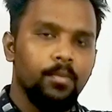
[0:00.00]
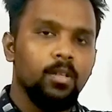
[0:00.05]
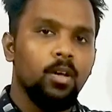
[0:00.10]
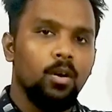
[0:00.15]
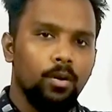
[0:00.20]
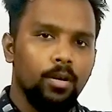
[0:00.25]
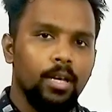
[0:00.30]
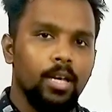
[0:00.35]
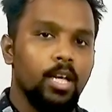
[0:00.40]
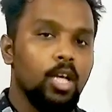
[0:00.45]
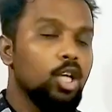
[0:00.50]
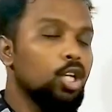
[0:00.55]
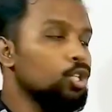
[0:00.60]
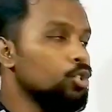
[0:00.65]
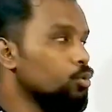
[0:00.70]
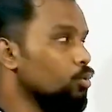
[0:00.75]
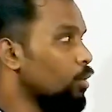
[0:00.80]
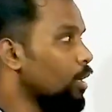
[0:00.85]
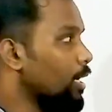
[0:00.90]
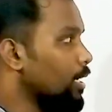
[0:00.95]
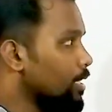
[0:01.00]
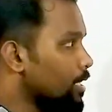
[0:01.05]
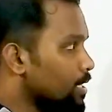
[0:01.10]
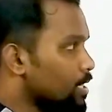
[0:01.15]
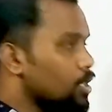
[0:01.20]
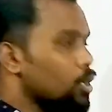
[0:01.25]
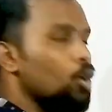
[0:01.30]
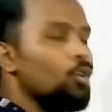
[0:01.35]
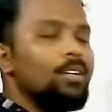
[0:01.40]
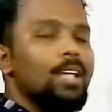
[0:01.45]
Okay, so it is
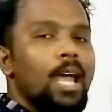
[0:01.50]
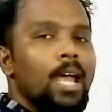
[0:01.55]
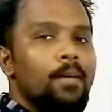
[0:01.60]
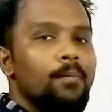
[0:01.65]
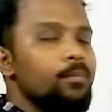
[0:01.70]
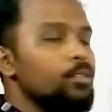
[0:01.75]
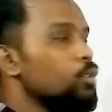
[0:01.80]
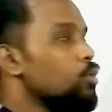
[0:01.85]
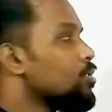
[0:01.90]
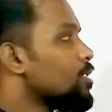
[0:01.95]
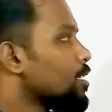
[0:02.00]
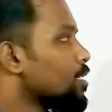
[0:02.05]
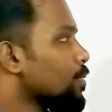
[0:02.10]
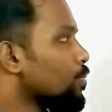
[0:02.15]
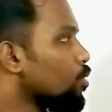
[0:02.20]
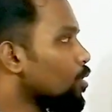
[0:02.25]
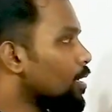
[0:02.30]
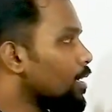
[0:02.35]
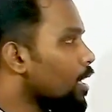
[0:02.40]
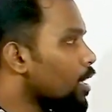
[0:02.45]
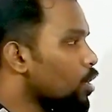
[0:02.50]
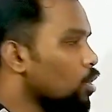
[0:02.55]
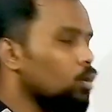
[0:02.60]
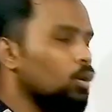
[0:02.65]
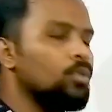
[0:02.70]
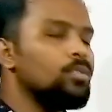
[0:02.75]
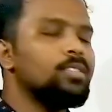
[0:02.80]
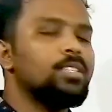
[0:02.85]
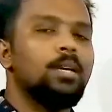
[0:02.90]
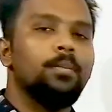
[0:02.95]
your time. You just have to clear your
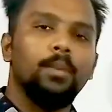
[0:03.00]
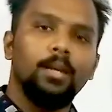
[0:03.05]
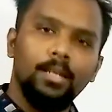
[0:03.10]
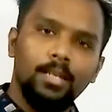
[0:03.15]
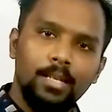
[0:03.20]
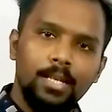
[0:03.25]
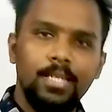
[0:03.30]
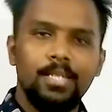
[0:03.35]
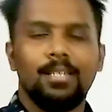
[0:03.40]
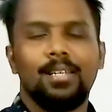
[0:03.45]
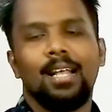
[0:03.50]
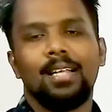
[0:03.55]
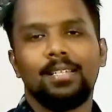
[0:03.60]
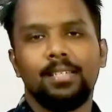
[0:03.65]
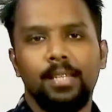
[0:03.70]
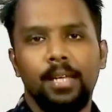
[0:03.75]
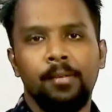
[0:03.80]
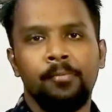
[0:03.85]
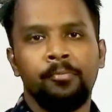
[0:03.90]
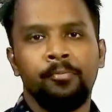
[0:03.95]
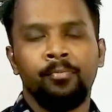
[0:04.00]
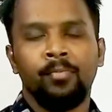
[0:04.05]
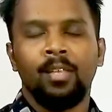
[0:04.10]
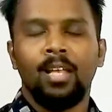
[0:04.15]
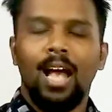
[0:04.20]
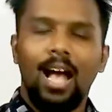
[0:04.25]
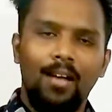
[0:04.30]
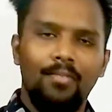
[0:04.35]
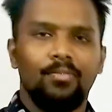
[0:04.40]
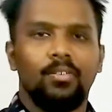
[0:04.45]
concept in this class 10.
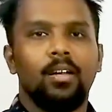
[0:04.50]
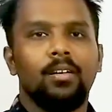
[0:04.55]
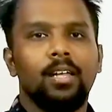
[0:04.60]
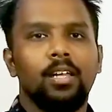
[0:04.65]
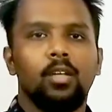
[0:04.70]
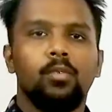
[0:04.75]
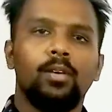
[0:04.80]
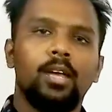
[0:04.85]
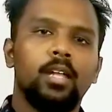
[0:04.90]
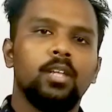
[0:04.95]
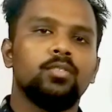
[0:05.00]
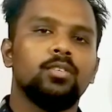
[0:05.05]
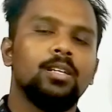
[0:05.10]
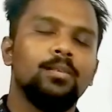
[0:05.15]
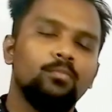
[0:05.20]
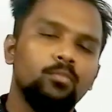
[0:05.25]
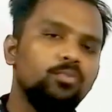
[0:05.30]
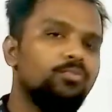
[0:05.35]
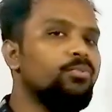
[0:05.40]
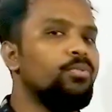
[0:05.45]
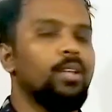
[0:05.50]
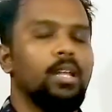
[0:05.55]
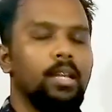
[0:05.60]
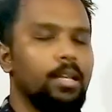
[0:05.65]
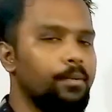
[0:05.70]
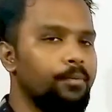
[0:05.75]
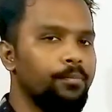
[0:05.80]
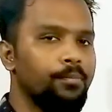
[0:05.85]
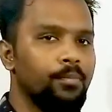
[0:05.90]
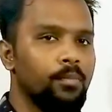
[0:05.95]
After that, you can actually move freely.